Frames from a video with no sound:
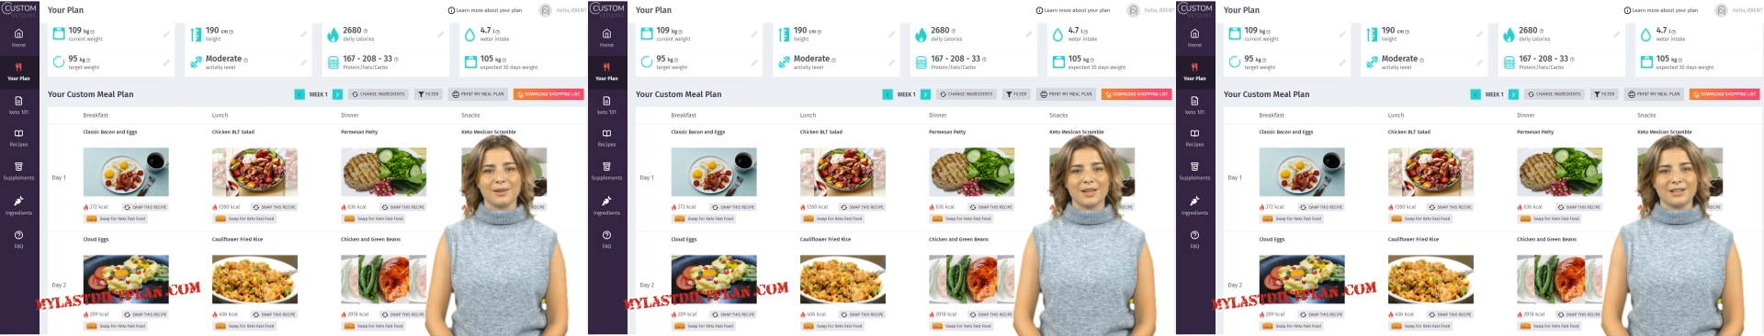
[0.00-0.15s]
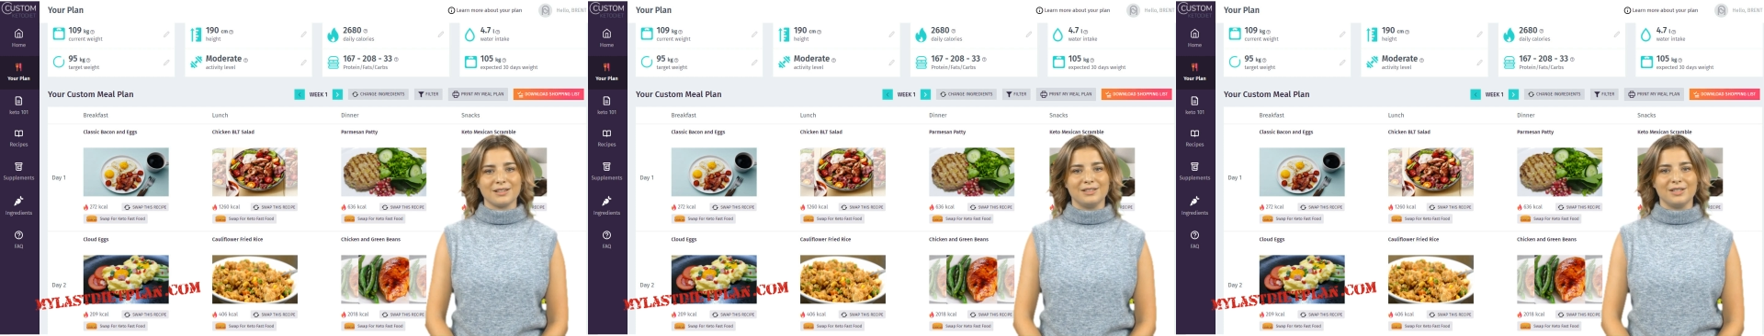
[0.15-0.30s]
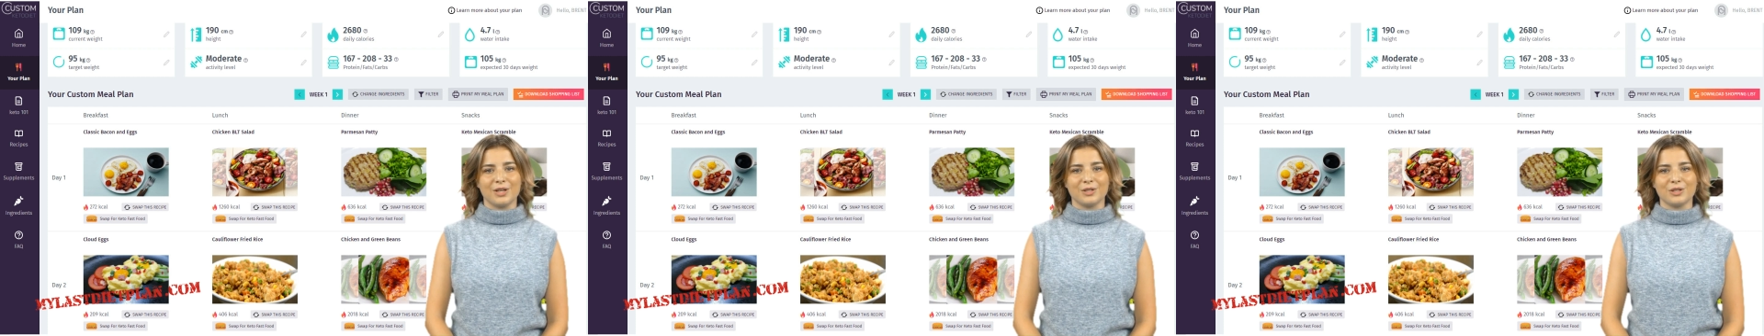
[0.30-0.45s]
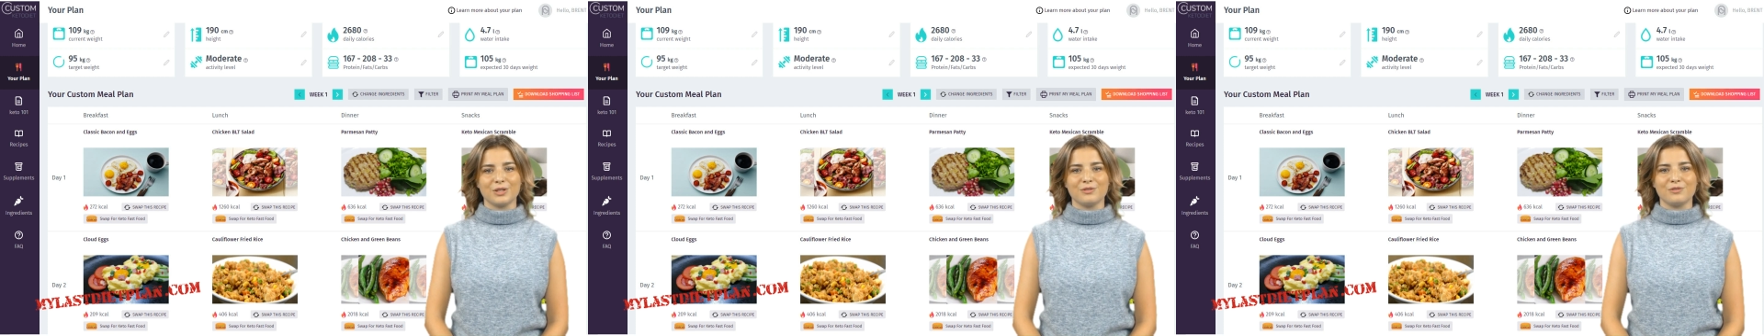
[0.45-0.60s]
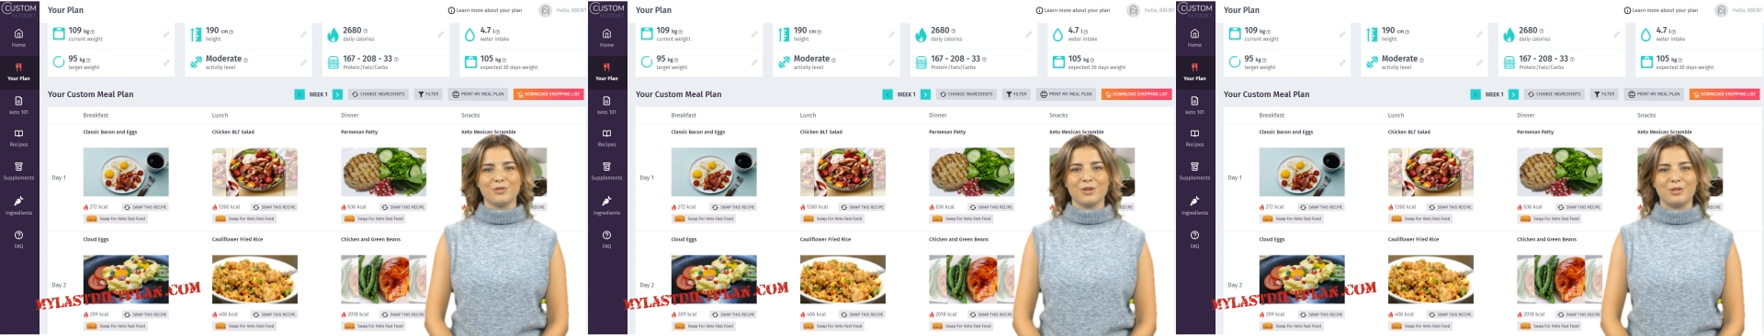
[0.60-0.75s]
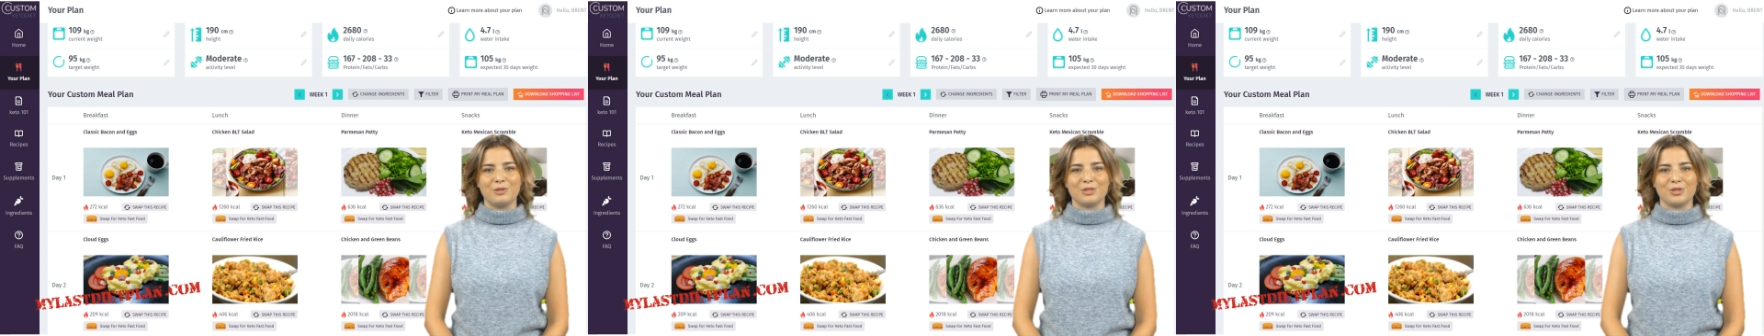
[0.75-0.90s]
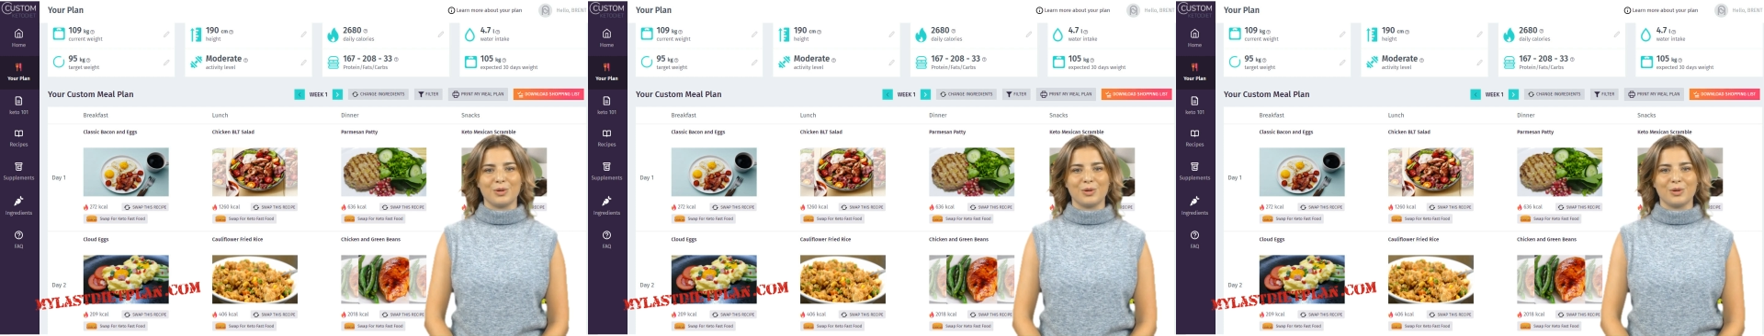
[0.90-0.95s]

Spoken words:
based on your food